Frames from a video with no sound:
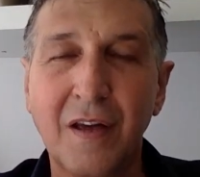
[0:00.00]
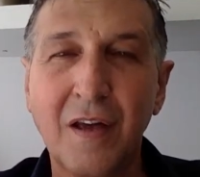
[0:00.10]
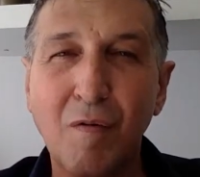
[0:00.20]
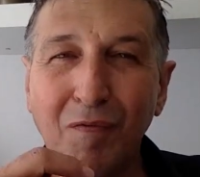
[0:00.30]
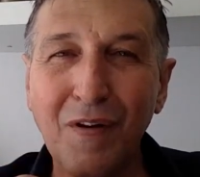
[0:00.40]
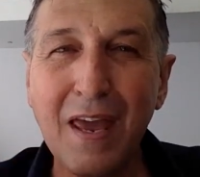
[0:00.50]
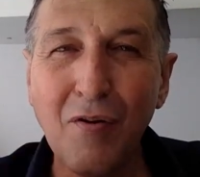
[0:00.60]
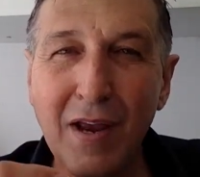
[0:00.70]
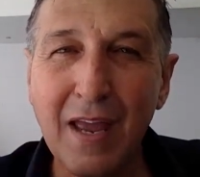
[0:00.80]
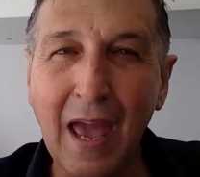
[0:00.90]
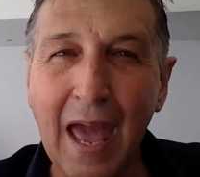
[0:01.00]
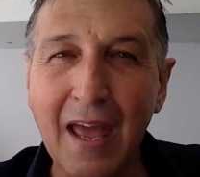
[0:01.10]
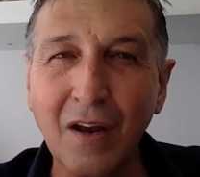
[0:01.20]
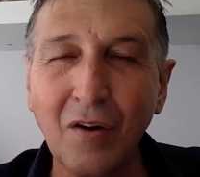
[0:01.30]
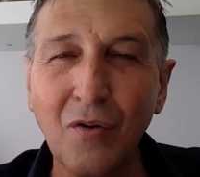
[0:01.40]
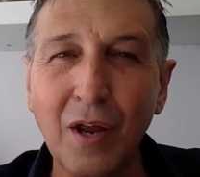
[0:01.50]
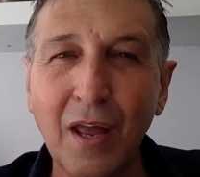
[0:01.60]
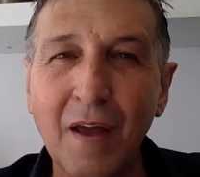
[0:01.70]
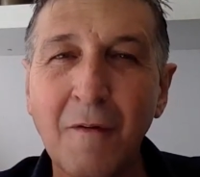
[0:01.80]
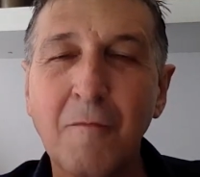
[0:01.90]
Very angry.
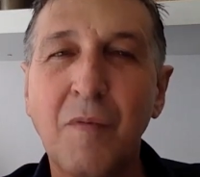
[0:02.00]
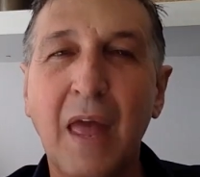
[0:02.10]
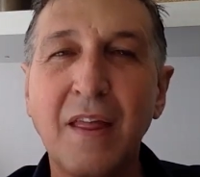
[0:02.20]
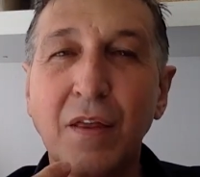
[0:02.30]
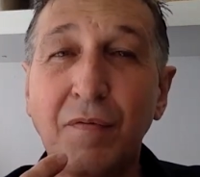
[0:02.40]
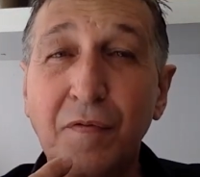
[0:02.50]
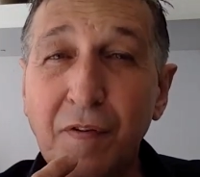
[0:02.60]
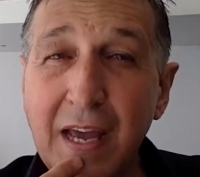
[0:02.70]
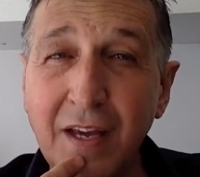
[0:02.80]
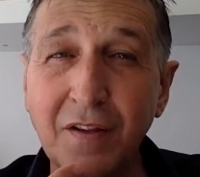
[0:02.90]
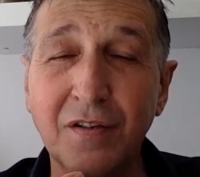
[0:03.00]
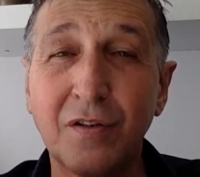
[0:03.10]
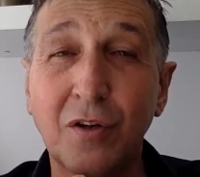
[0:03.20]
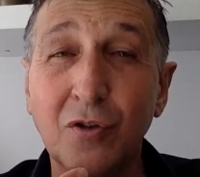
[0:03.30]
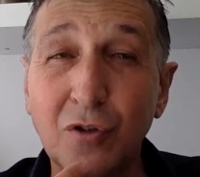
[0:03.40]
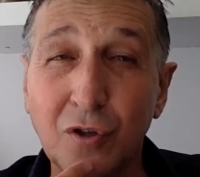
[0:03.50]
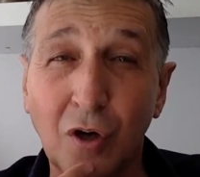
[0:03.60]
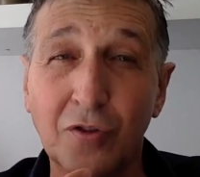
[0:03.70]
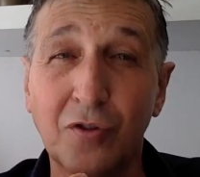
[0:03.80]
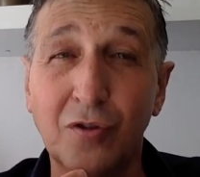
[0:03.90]
And the face
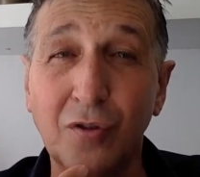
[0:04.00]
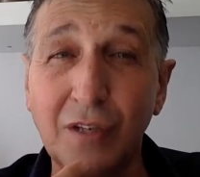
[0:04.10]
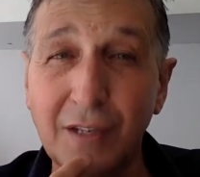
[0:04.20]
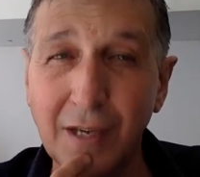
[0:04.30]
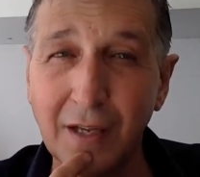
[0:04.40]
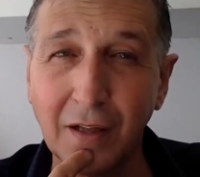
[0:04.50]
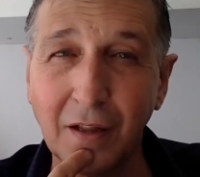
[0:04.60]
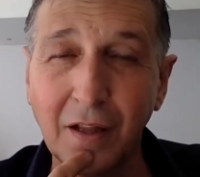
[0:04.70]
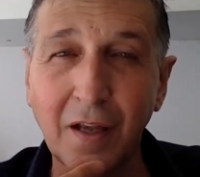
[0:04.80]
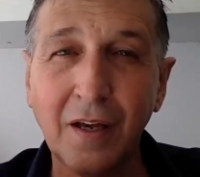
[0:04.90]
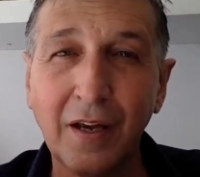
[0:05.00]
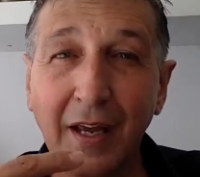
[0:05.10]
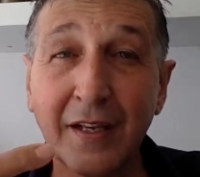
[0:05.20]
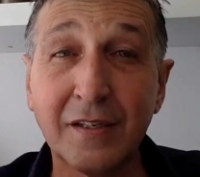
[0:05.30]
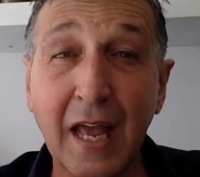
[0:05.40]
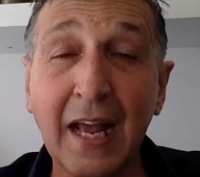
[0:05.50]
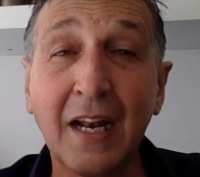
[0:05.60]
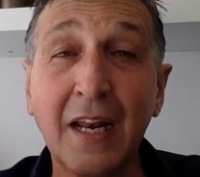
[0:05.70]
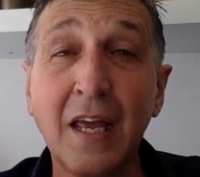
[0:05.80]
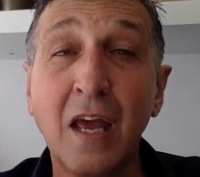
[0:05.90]
starts to tell
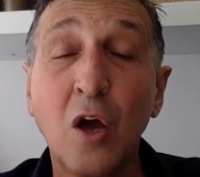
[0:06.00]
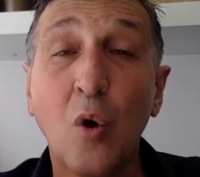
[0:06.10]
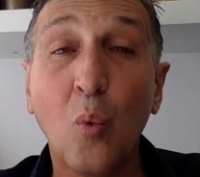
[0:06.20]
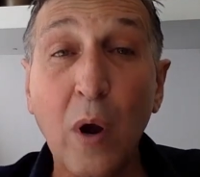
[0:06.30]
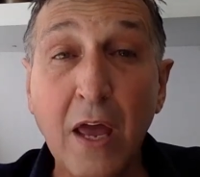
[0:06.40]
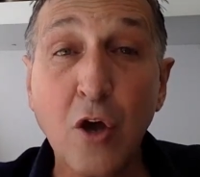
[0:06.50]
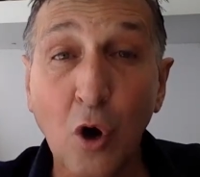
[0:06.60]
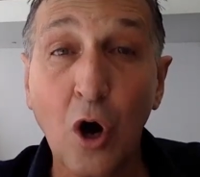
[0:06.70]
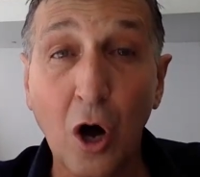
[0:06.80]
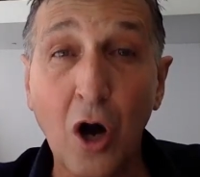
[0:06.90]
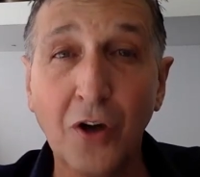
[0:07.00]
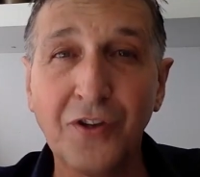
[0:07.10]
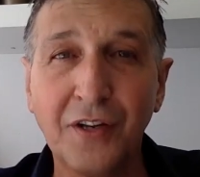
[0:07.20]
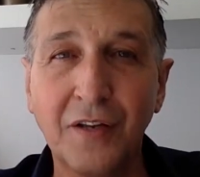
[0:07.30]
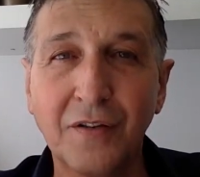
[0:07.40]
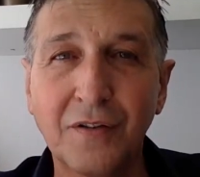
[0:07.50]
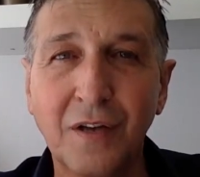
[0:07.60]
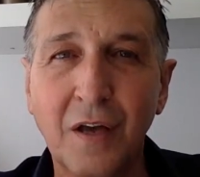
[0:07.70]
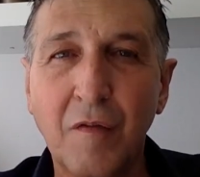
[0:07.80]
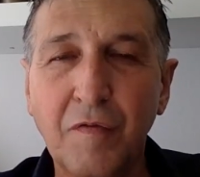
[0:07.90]
exactly where your heart is.
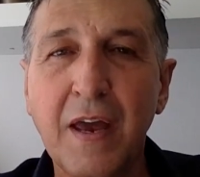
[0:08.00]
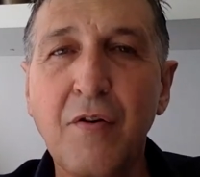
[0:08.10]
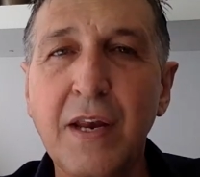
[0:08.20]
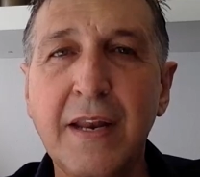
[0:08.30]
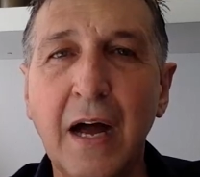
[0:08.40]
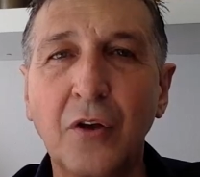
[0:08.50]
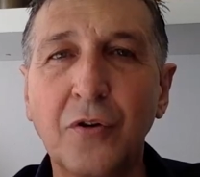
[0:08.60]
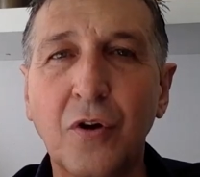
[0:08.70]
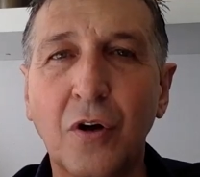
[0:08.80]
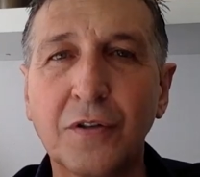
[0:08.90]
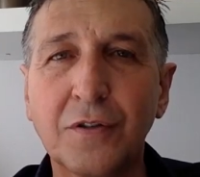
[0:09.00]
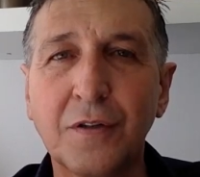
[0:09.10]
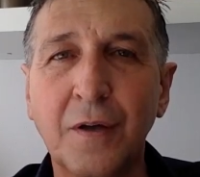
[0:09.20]
Very downcast.